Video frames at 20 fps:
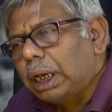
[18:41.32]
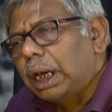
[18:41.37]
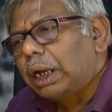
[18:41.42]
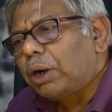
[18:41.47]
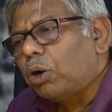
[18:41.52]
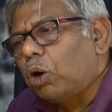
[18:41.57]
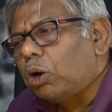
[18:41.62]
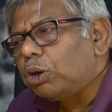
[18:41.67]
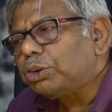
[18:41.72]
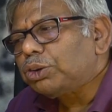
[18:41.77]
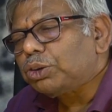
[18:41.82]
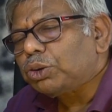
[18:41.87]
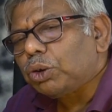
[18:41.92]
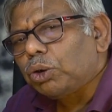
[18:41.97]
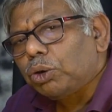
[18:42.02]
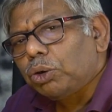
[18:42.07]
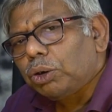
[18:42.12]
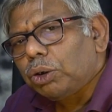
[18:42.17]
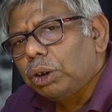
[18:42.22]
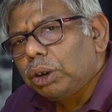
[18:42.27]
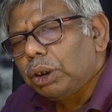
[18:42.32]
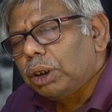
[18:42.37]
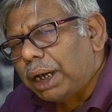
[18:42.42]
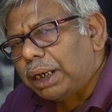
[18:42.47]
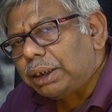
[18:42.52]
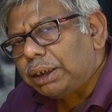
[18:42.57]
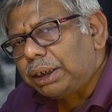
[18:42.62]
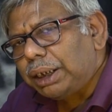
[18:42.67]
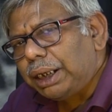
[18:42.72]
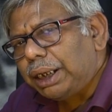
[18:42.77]
And also you
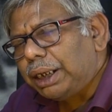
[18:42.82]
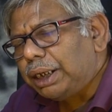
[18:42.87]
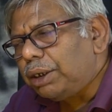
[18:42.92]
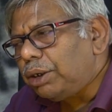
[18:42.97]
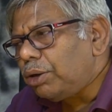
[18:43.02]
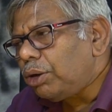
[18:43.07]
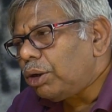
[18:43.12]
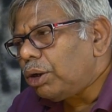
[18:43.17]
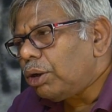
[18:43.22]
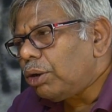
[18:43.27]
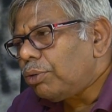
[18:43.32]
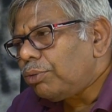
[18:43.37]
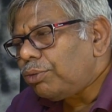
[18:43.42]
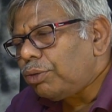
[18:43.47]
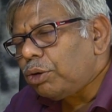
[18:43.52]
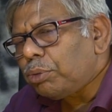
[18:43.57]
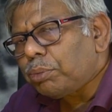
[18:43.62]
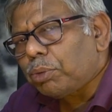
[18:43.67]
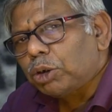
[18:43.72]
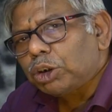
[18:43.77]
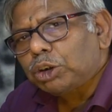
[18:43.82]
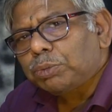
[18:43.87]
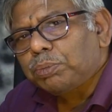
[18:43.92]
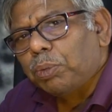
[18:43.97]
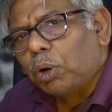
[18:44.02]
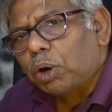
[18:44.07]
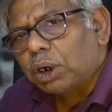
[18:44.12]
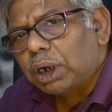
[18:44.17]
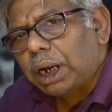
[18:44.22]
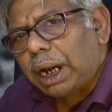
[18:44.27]
might need few more
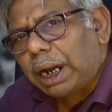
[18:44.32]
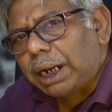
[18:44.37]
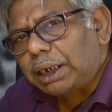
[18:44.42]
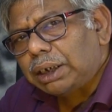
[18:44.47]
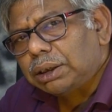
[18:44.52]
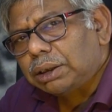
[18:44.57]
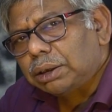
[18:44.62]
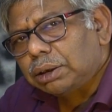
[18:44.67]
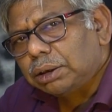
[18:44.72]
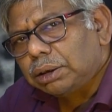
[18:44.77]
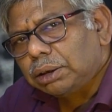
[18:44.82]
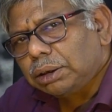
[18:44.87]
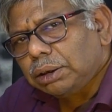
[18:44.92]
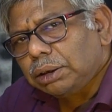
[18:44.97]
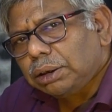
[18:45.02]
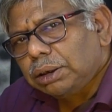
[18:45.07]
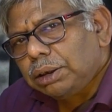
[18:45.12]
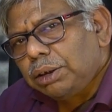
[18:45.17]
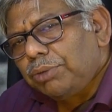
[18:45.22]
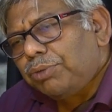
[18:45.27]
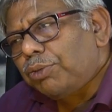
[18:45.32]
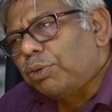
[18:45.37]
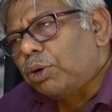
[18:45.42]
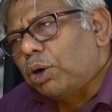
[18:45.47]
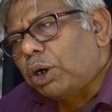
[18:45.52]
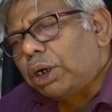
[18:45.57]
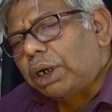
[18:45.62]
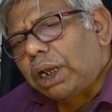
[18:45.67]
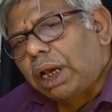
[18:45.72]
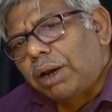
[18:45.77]
spotlights if
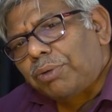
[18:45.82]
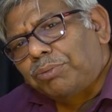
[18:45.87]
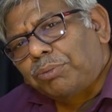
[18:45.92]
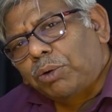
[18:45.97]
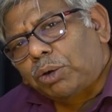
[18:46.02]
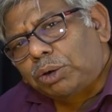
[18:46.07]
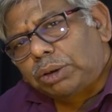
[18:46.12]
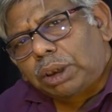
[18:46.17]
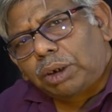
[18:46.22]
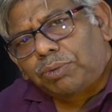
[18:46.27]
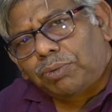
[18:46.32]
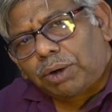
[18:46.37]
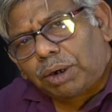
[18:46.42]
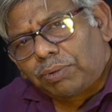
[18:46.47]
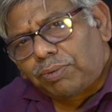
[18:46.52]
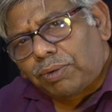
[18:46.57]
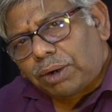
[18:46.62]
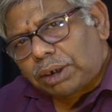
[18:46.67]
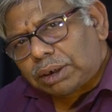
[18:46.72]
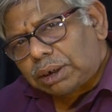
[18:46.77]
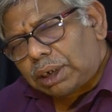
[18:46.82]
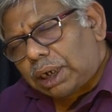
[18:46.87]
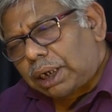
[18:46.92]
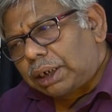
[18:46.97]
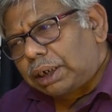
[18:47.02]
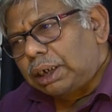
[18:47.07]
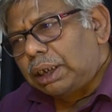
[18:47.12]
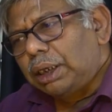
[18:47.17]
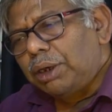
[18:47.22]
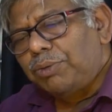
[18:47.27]
you don't have more than one
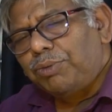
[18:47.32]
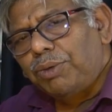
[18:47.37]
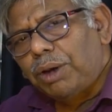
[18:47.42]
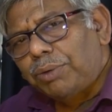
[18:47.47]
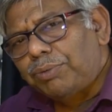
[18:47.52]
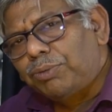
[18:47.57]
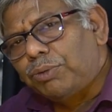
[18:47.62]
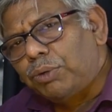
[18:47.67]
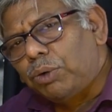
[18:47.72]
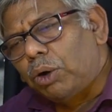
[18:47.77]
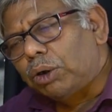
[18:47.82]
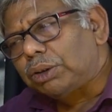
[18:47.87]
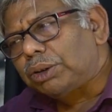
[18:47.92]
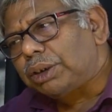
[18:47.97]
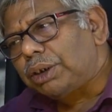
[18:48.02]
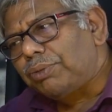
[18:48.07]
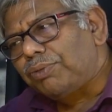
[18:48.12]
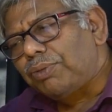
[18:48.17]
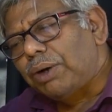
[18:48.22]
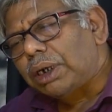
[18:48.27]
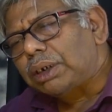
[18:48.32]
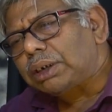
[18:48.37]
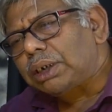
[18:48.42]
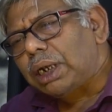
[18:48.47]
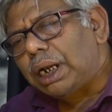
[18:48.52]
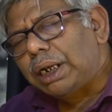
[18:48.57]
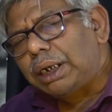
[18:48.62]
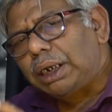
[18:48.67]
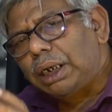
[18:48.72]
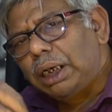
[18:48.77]
flashlight. If you have 2 or 3
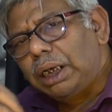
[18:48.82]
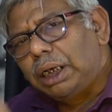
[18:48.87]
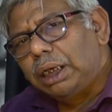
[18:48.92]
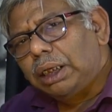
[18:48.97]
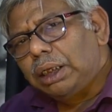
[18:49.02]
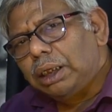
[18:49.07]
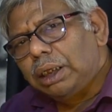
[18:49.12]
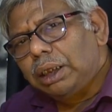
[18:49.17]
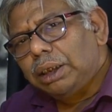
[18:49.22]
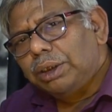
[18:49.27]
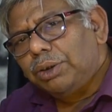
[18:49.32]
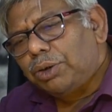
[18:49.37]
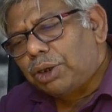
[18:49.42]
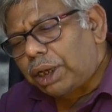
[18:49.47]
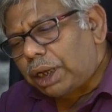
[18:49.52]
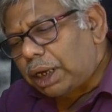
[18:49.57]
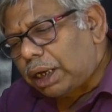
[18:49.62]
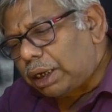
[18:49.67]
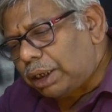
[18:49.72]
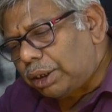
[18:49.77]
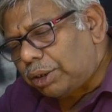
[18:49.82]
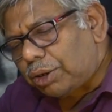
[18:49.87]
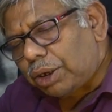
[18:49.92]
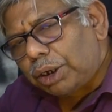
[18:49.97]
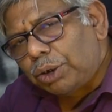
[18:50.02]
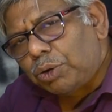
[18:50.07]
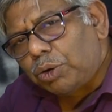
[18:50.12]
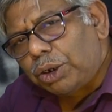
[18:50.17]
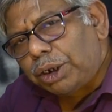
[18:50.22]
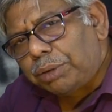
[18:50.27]
flashlights, you can
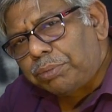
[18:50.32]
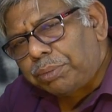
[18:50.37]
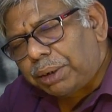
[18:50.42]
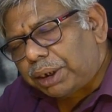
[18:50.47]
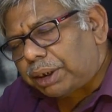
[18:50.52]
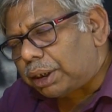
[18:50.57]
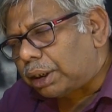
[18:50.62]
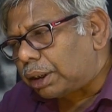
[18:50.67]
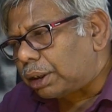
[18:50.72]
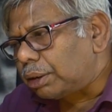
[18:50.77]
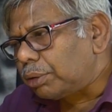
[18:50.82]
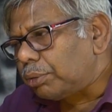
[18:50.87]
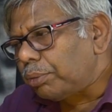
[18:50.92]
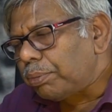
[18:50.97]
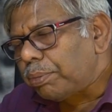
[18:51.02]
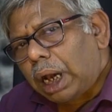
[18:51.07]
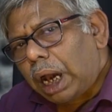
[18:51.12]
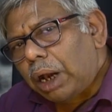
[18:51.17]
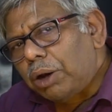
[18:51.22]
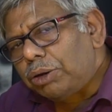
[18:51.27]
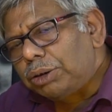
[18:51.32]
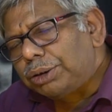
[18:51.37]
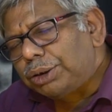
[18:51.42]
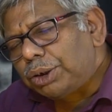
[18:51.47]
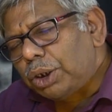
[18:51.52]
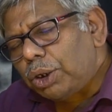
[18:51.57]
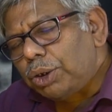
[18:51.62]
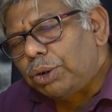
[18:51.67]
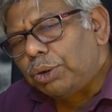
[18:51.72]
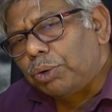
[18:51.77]
do it better. I'll
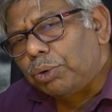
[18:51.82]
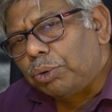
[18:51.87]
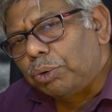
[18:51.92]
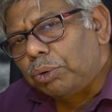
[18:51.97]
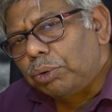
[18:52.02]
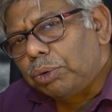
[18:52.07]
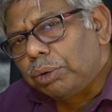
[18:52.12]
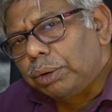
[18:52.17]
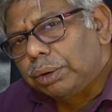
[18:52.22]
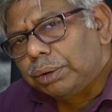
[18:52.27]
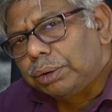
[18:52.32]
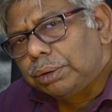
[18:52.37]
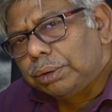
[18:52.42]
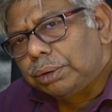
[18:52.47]
show you